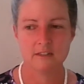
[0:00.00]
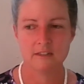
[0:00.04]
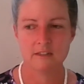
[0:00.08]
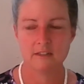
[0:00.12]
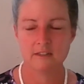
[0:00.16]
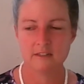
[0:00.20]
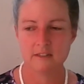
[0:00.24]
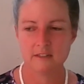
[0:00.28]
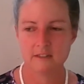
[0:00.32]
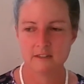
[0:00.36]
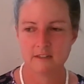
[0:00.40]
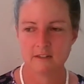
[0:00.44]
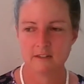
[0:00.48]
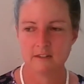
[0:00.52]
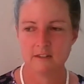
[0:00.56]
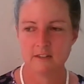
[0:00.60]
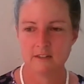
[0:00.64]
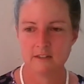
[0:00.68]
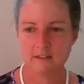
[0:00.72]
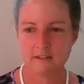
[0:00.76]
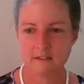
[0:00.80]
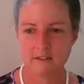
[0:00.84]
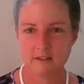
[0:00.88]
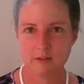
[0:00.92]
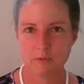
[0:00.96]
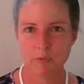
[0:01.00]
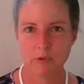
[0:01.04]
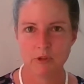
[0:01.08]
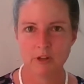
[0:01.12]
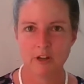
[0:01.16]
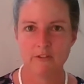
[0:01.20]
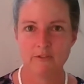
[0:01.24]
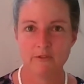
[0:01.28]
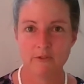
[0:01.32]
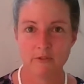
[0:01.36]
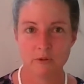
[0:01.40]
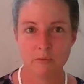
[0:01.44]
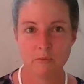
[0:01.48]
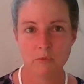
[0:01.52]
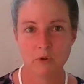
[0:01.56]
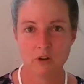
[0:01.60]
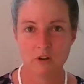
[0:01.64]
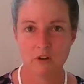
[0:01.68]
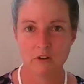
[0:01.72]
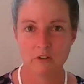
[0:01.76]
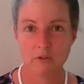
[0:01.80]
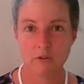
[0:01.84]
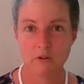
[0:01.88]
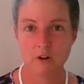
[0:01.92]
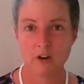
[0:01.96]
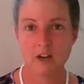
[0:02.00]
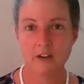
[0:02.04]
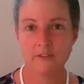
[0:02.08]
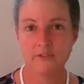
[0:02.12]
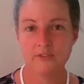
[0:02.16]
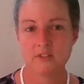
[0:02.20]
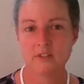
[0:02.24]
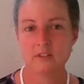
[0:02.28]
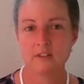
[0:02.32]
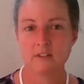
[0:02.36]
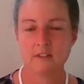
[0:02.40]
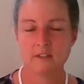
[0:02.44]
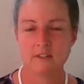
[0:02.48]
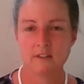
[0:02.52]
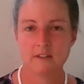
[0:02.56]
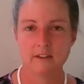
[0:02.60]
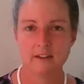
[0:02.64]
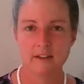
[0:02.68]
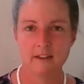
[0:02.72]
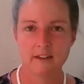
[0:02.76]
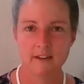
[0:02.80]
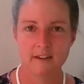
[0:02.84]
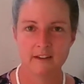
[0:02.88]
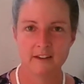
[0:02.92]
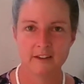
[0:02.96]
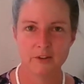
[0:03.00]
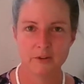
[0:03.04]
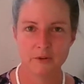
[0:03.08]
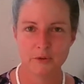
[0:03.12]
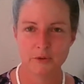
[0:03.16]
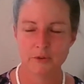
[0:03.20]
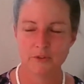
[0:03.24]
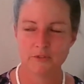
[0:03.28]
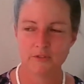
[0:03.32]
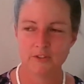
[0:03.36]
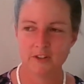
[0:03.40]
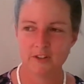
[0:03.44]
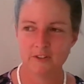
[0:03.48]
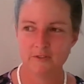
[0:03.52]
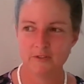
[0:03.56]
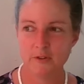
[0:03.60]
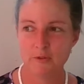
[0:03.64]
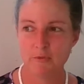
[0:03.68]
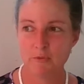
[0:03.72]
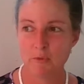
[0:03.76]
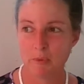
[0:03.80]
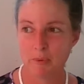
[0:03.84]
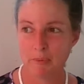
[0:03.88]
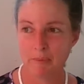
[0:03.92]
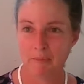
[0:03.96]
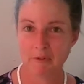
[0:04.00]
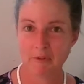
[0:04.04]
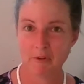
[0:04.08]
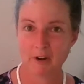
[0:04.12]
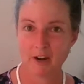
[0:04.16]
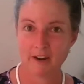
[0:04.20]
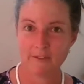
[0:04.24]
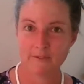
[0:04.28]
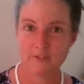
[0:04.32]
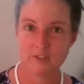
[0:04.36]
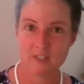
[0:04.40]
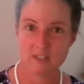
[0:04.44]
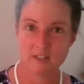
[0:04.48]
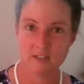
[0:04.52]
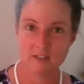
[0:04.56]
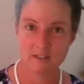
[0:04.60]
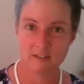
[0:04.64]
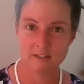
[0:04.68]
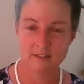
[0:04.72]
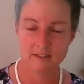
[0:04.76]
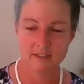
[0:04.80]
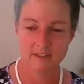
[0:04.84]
designs on a platform called Craftsy, and I don't know if any of you remember Craftsy.